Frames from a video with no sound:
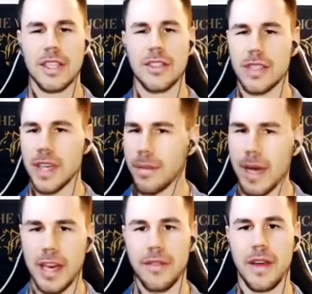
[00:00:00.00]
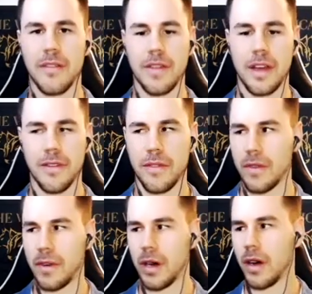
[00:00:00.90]
So it's like, man, if
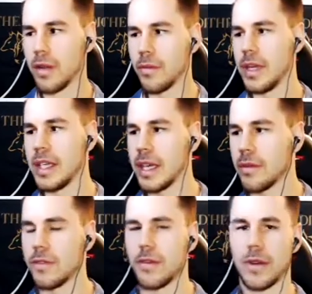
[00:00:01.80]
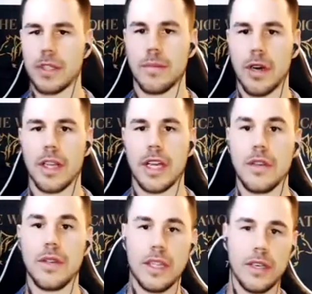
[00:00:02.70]
all we did was focus more on like,
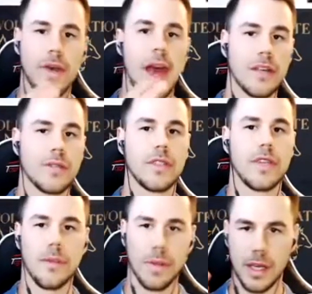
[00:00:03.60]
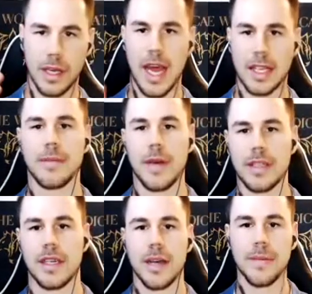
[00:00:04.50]
you need to do X result in X amount of
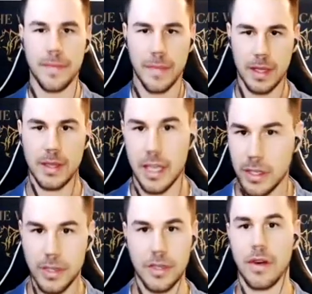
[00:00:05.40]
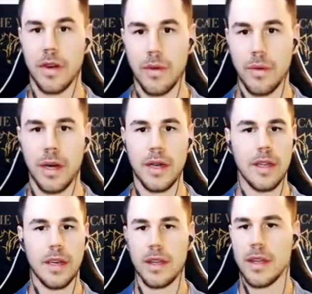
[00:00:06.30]
time, then you can do whatever you want,
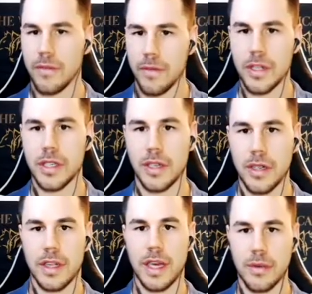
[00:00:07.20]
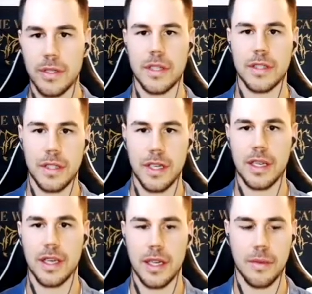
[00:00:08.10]
then for sure that results
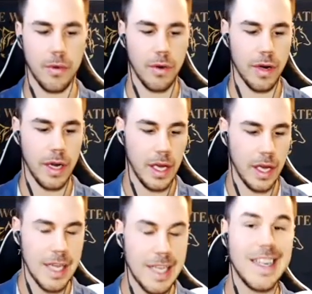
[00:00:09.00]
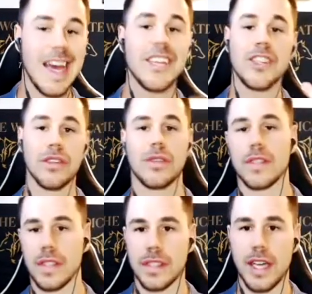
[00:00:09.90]
in more intentional
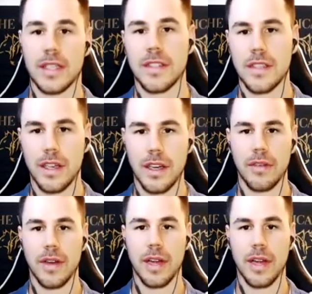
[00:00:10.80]
success, right?